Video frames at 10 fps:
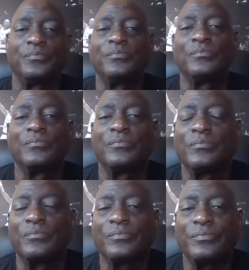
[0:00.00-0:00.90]

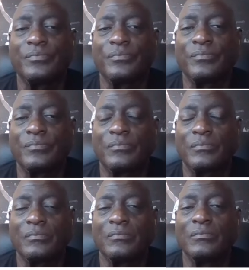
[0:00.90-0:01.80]

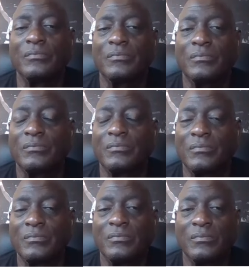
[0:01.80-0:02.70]

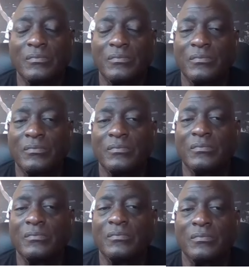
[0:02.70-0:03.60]

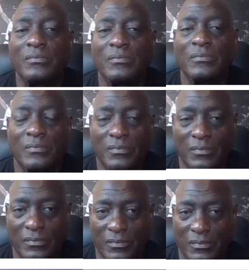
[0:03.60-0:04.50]

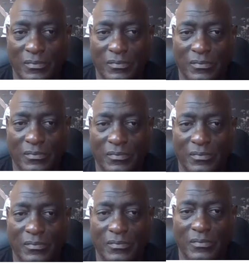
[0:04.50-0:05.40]
No words are spoken by the person on screen.